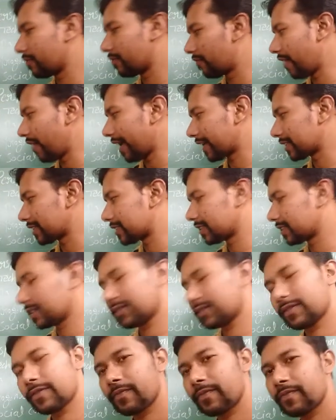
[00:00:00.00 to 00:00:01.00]
Fax.
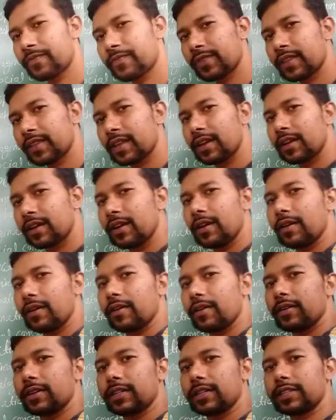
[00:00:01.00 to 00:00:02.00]

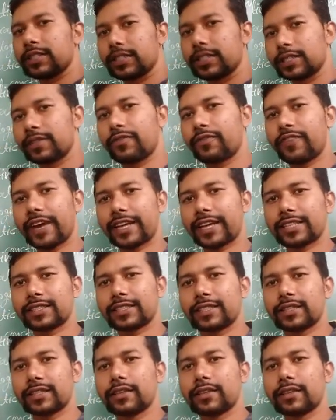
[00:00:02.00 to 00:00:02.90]
This is the fax.